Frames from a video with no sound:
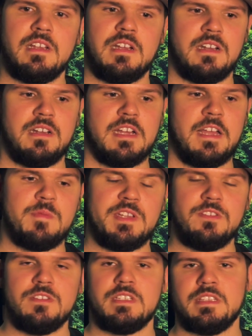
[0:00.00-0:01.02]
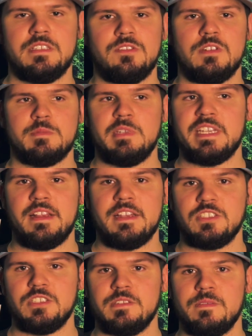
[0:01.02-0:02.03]
I've been using these USB
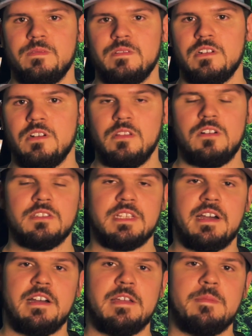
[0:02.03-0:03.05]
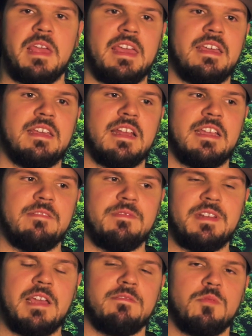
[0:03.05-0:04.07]
connections for a long time and I have
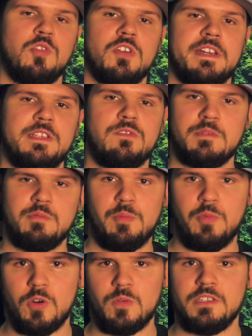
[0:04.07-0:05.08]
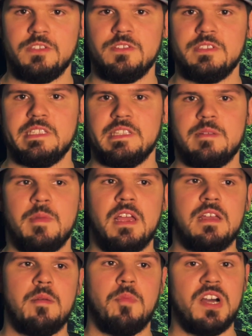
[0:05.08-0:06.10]
never broken a USB port while using them,
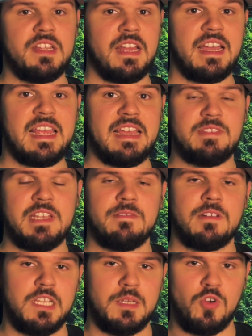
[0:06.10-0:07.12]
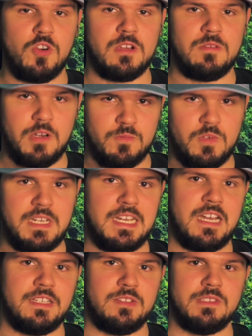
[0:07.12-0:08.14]
but I have definitely broken one when
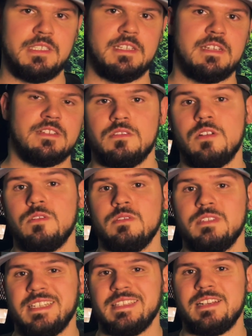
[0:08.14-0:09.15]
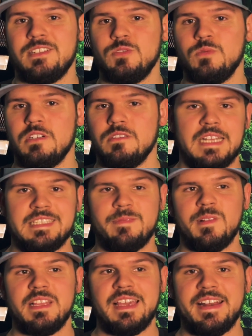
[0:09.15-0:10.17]
not using it, so take that as you will. I
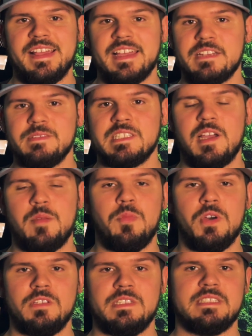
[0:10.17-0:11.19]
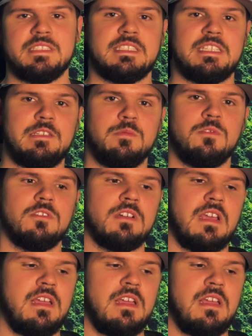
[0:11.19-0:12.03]
definitely had a heck of a time building this keyboard.